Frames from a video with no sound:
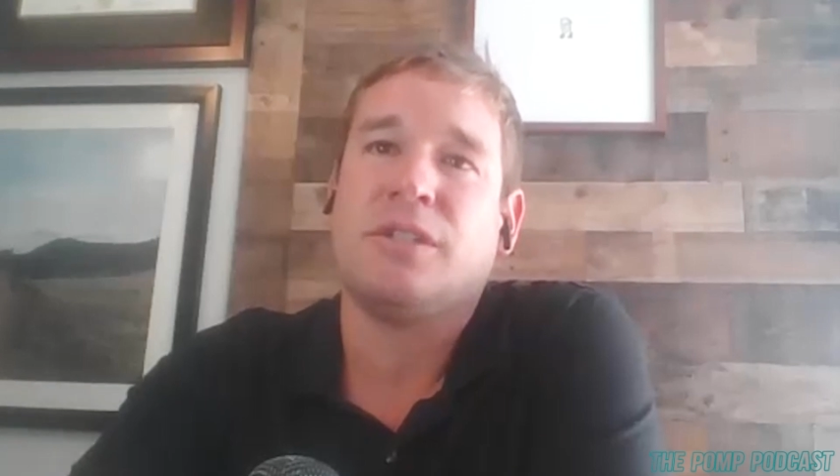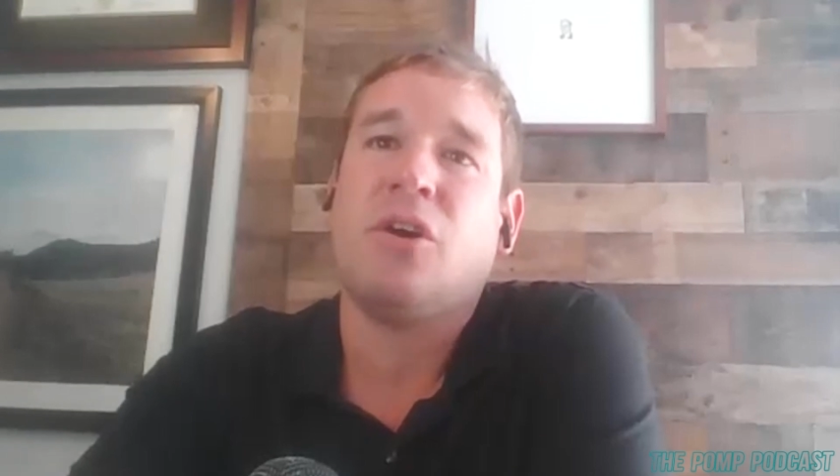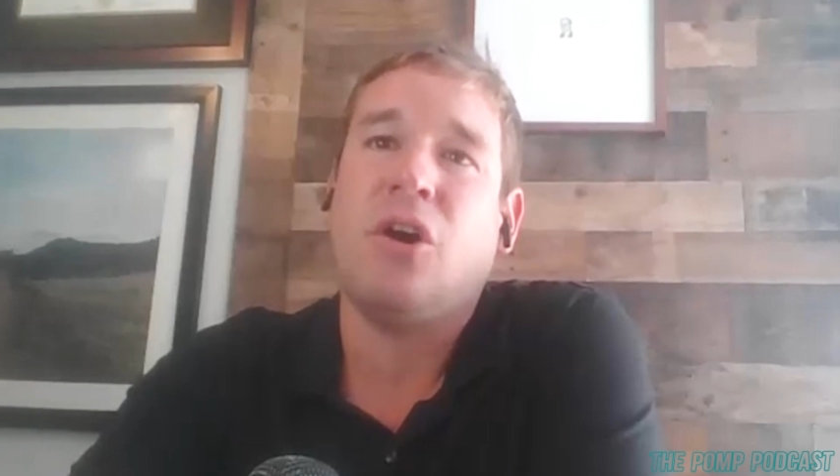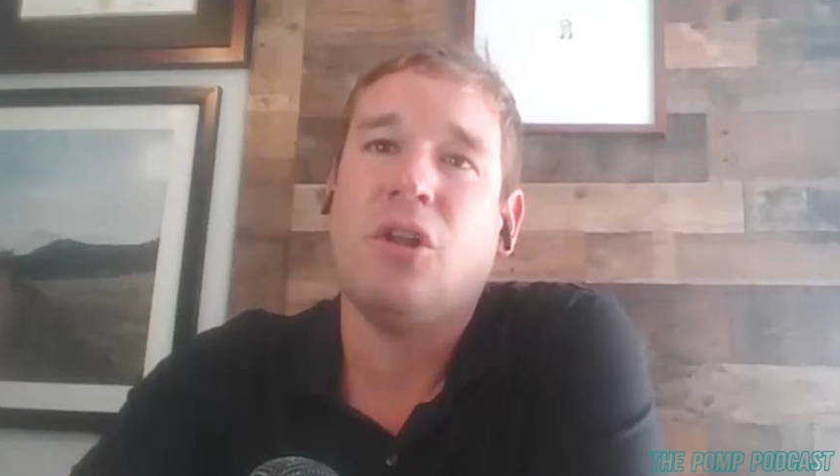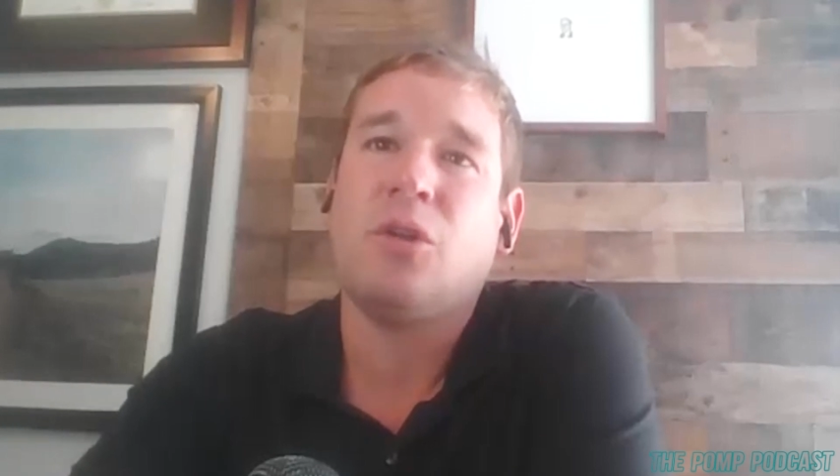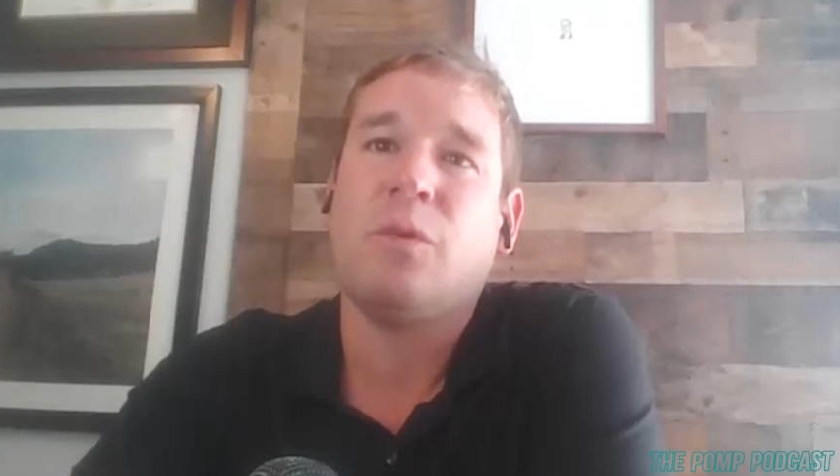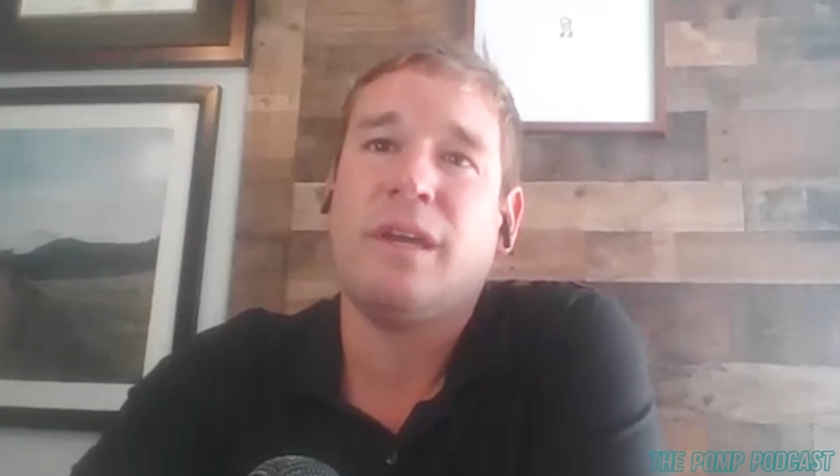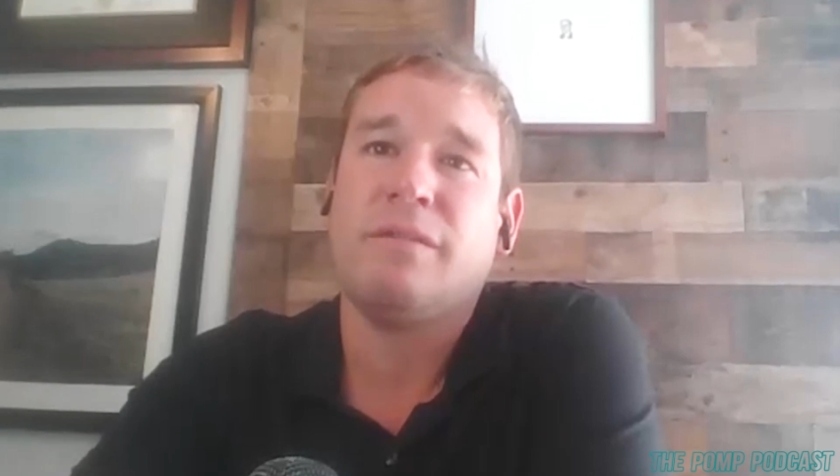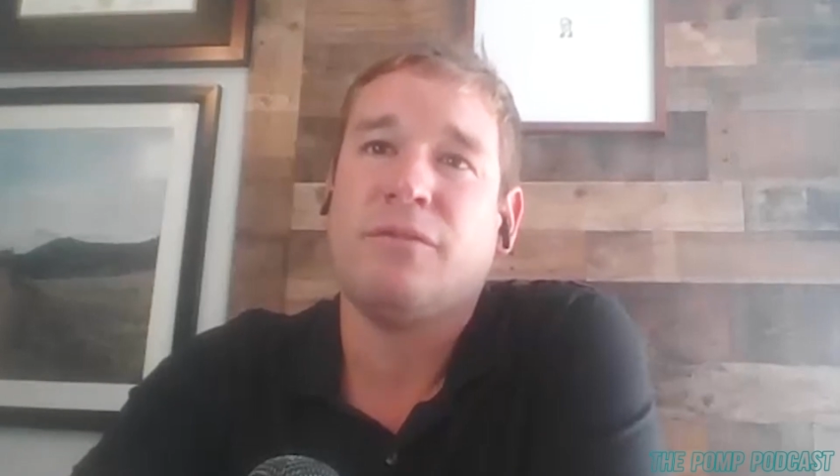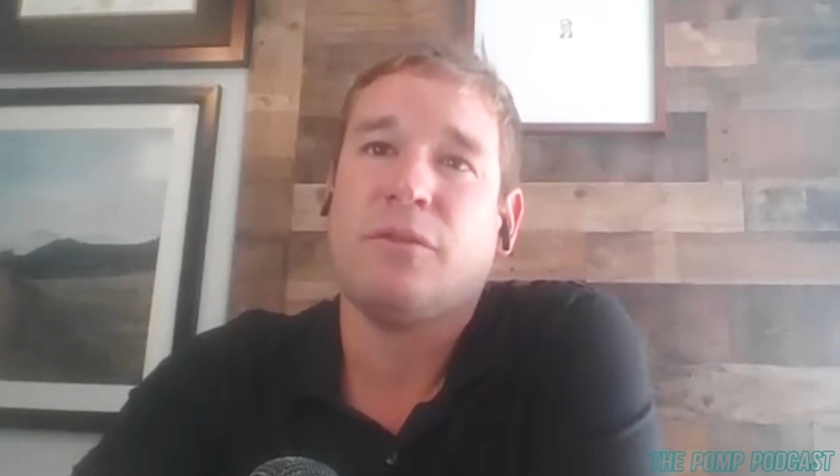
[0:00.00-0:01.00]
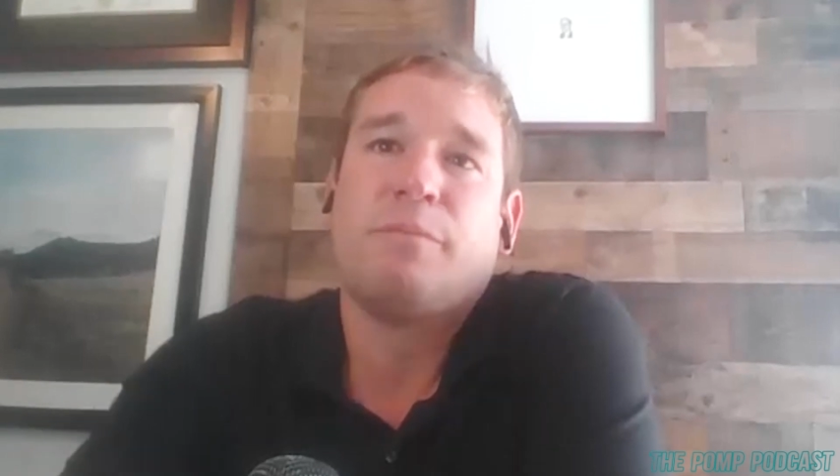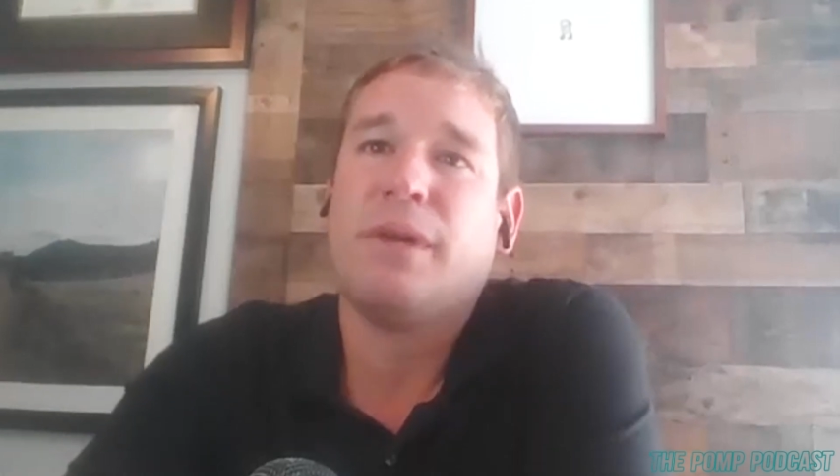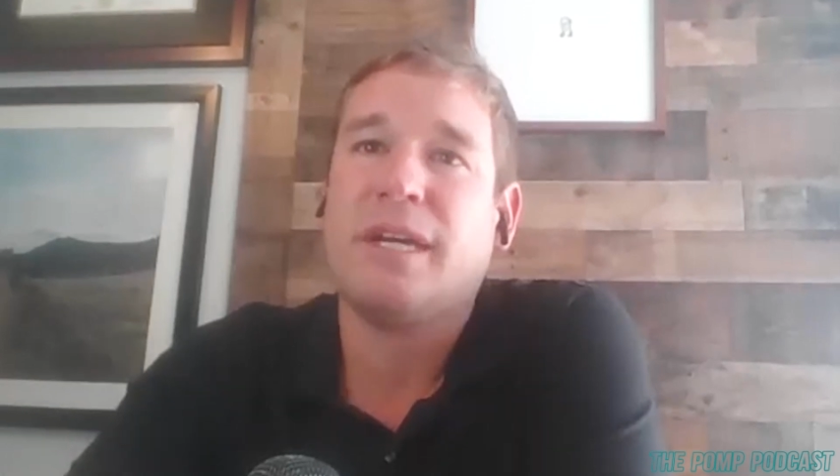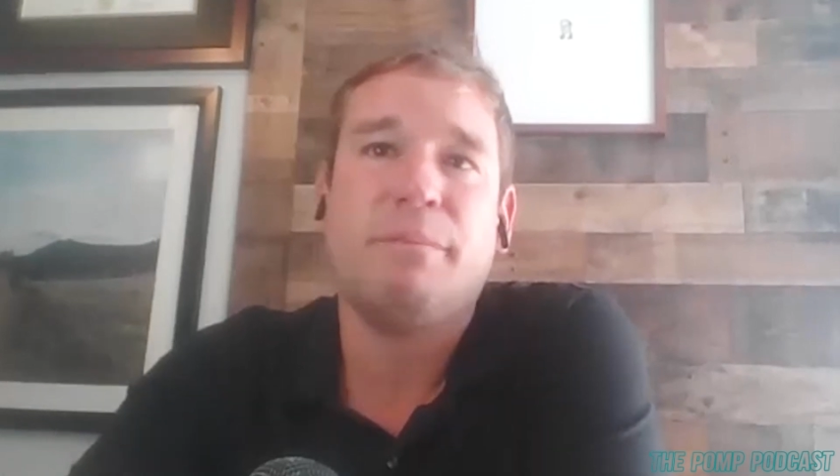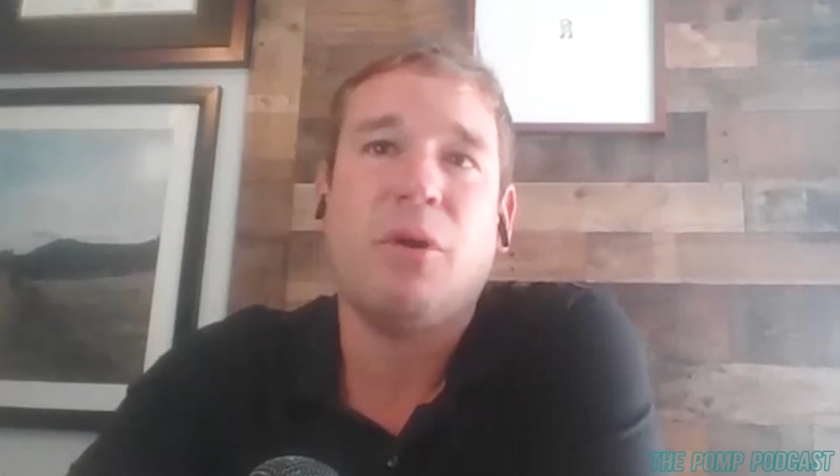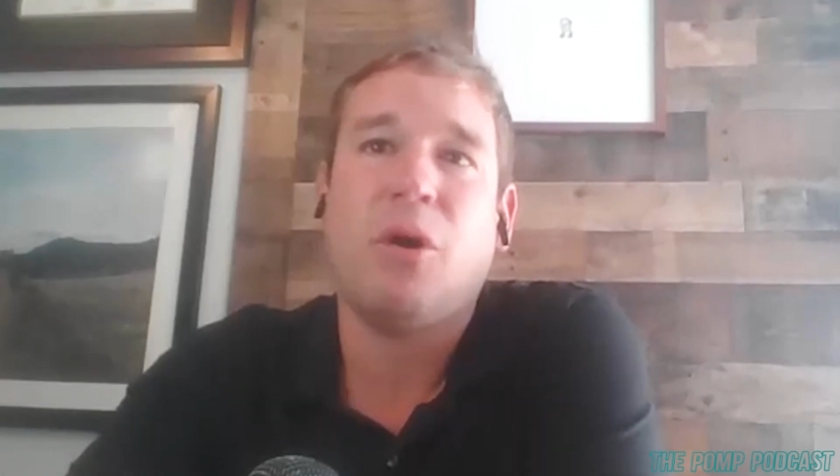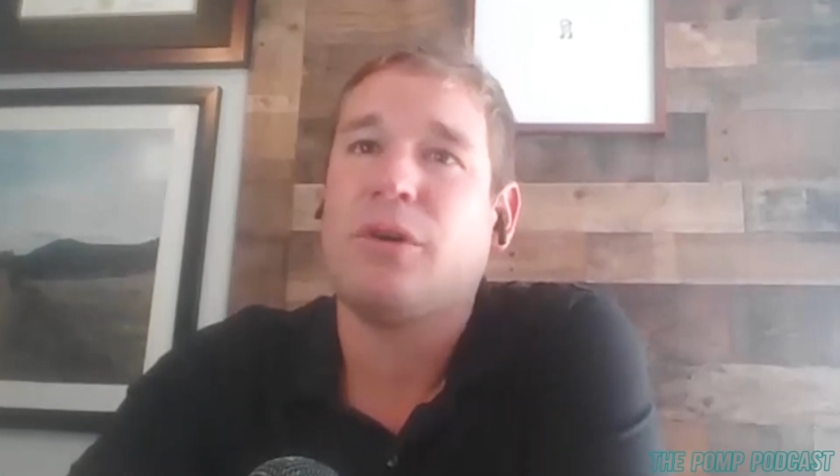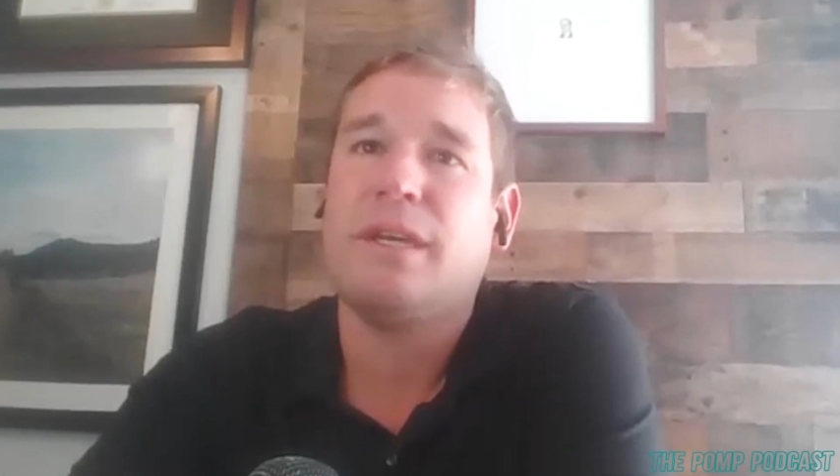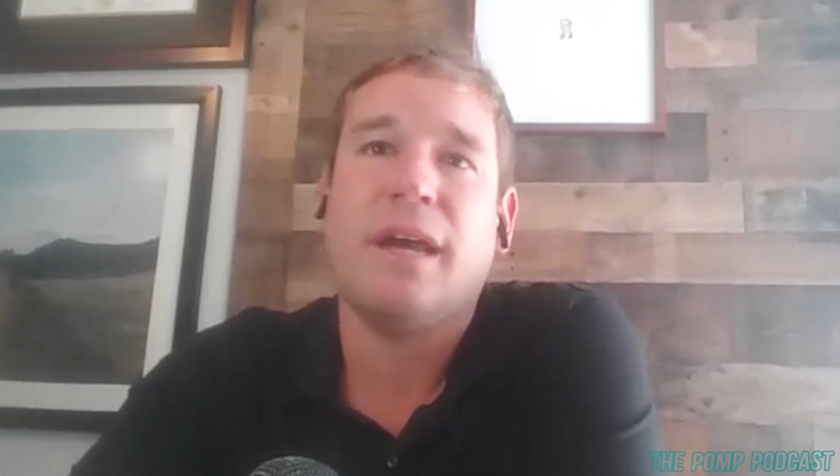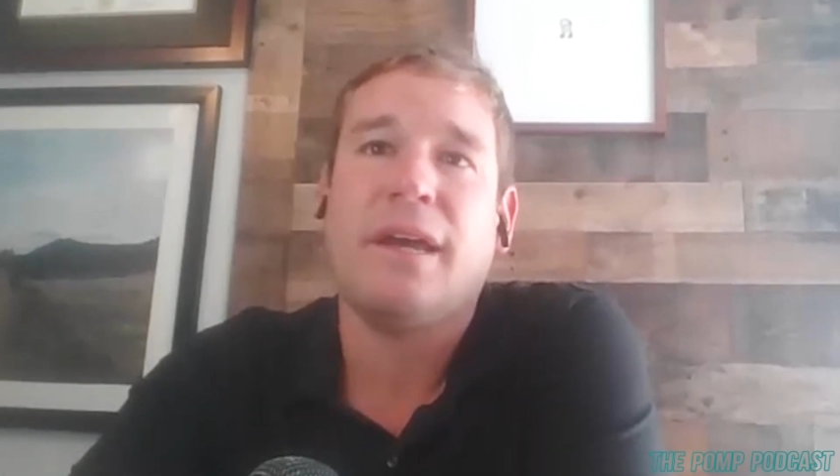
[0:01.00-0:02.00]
and haul away for big bulky